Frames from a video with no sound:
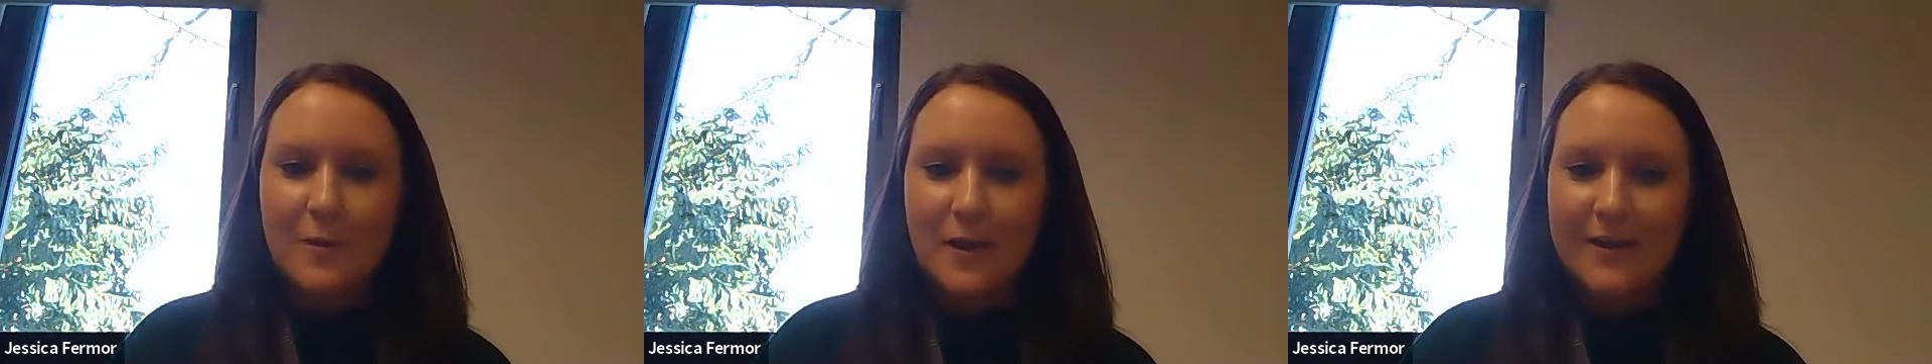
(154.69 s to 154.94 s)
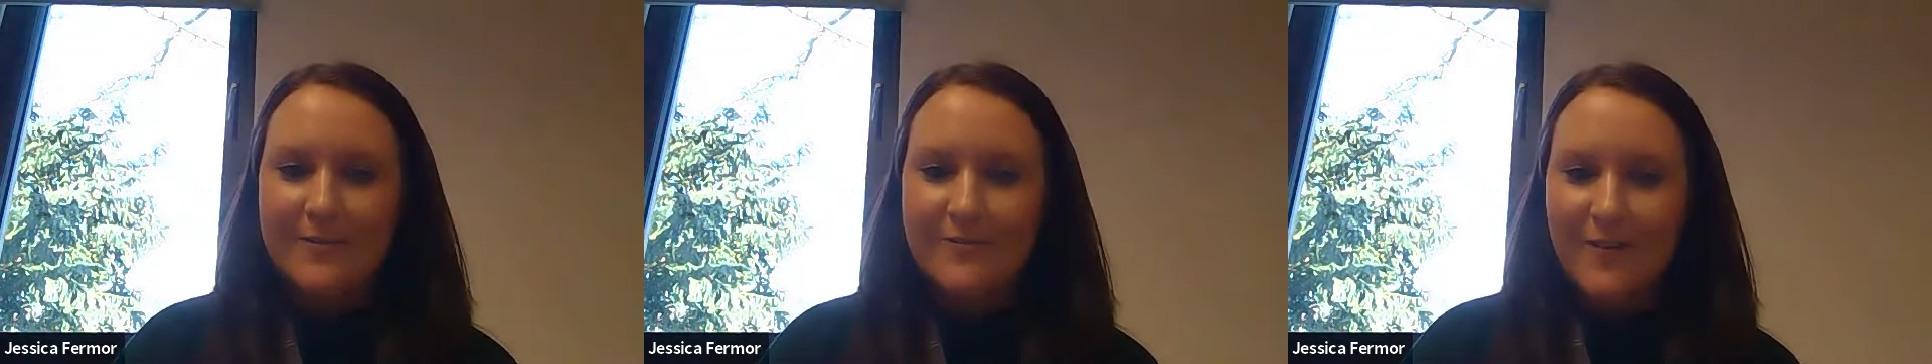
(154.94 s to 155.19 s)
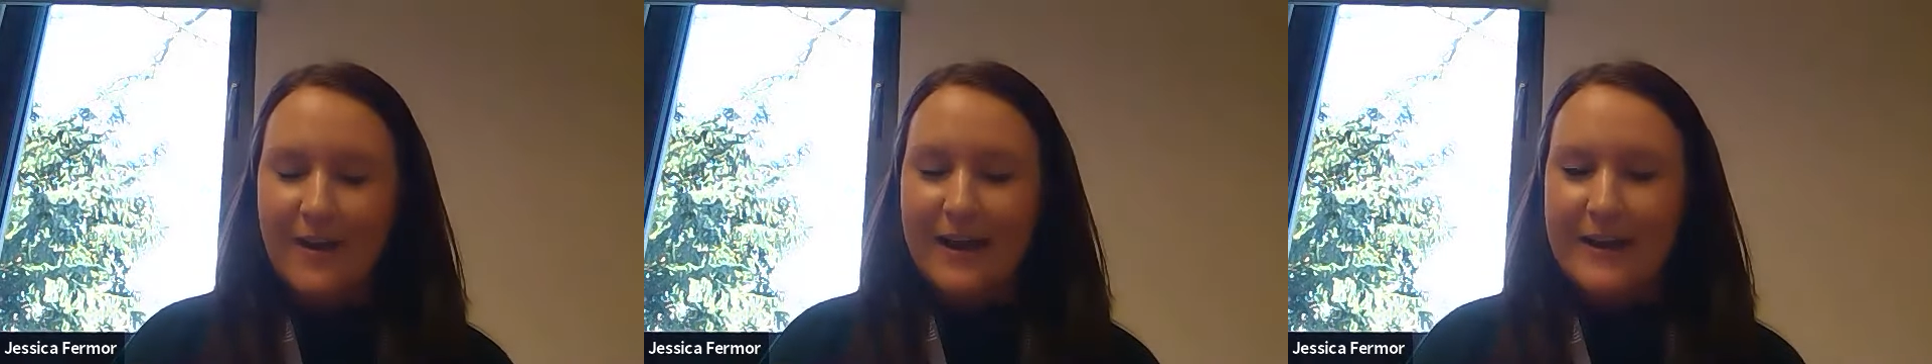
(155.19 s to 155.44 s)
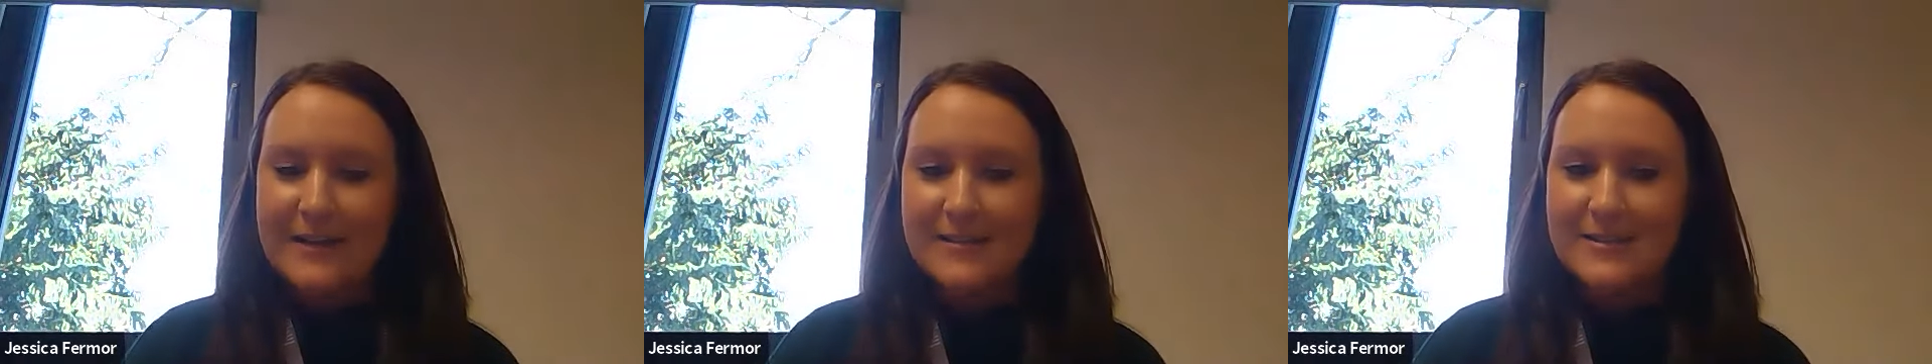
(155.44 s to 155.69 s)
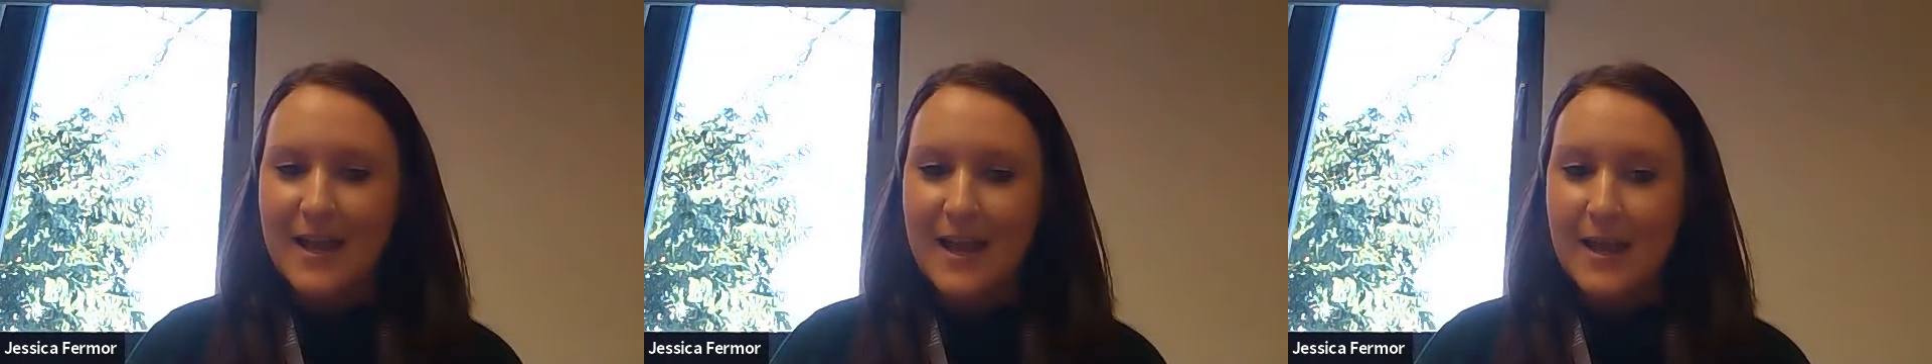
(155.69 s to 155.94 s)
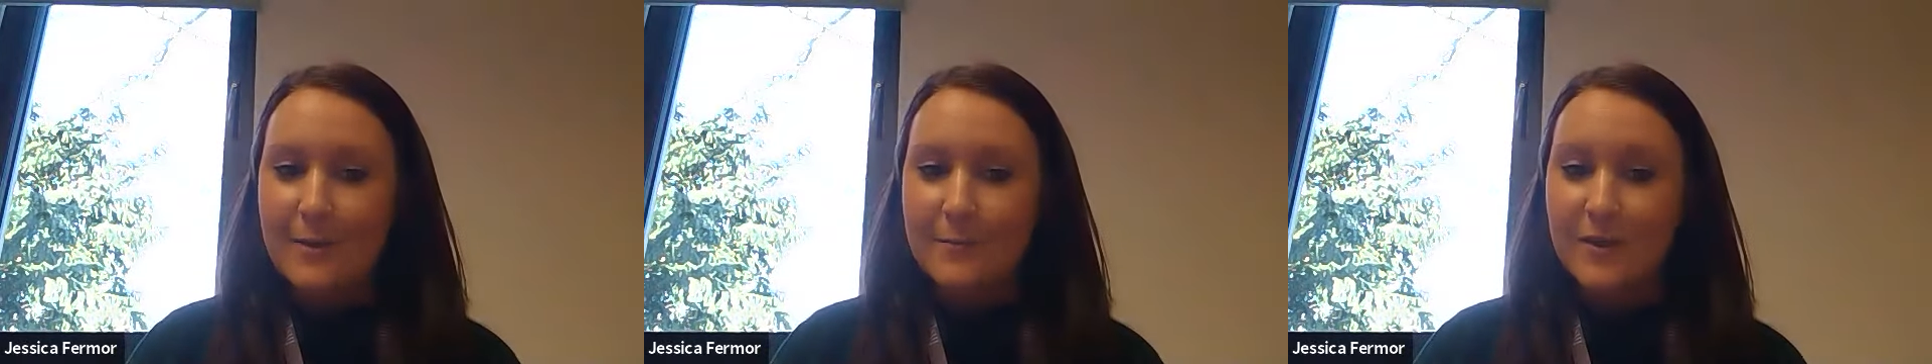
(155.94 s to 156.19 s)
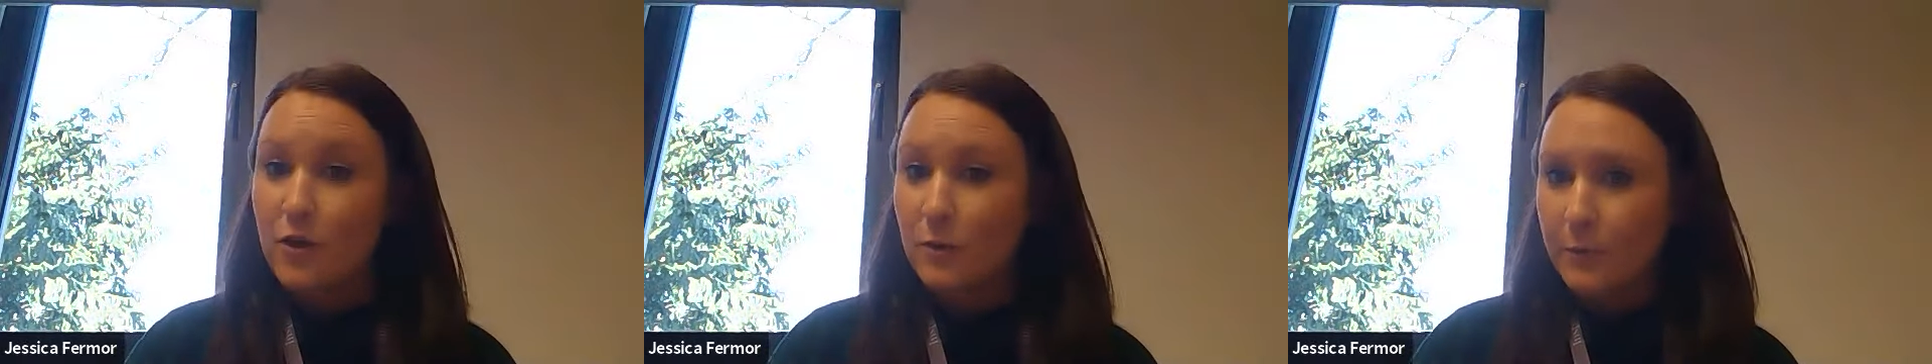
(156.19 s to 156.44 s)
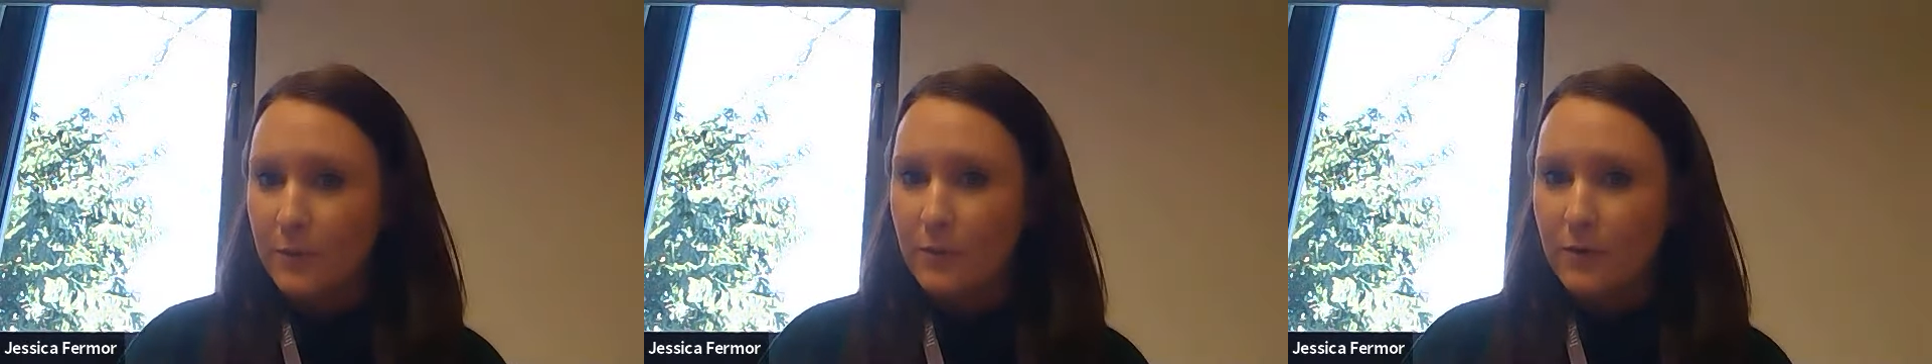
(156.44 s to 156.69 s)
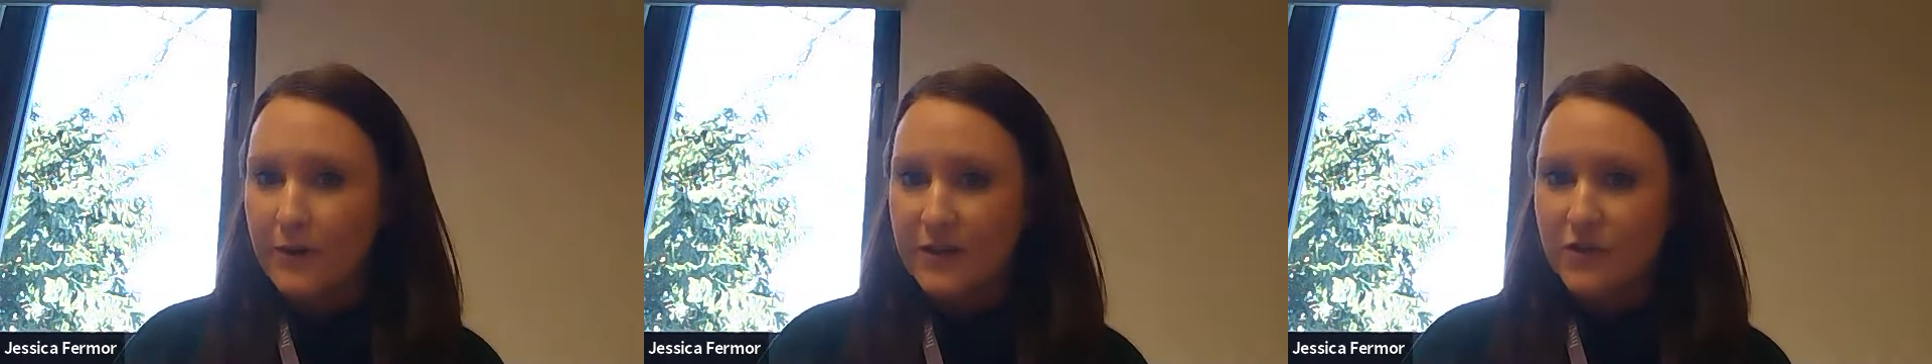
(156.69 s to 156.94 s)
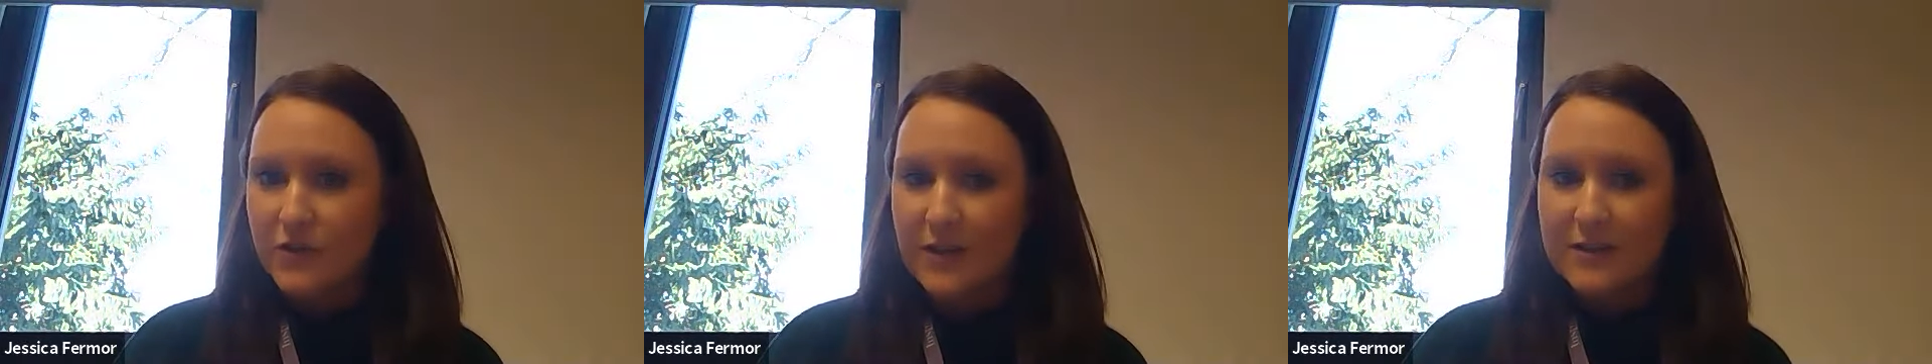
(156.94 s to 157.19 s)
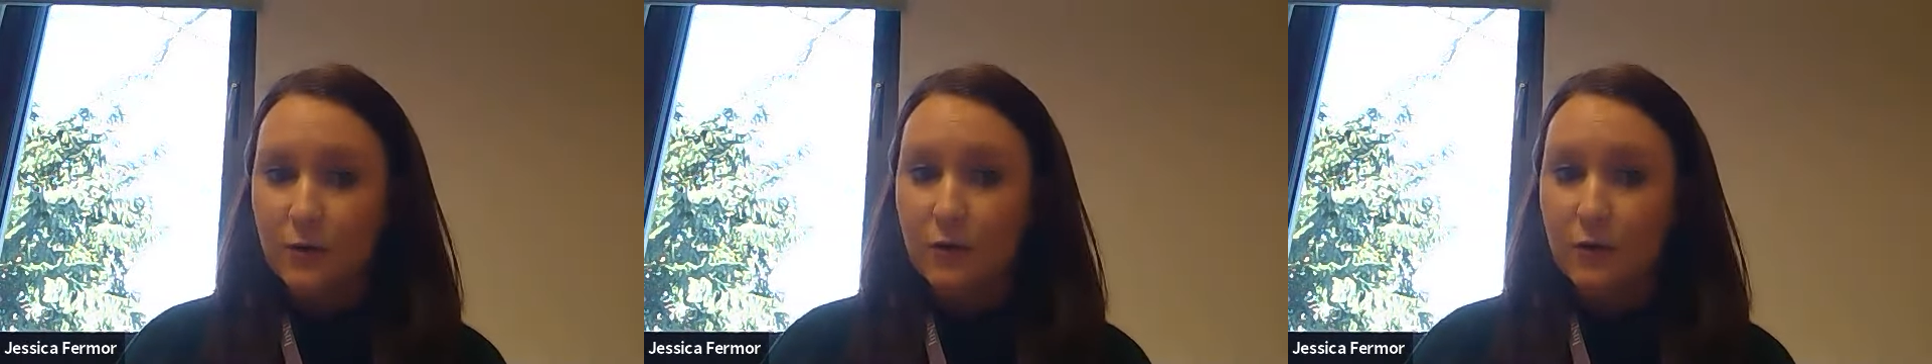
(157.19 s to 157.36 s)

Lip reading: might find that you'd be more interested,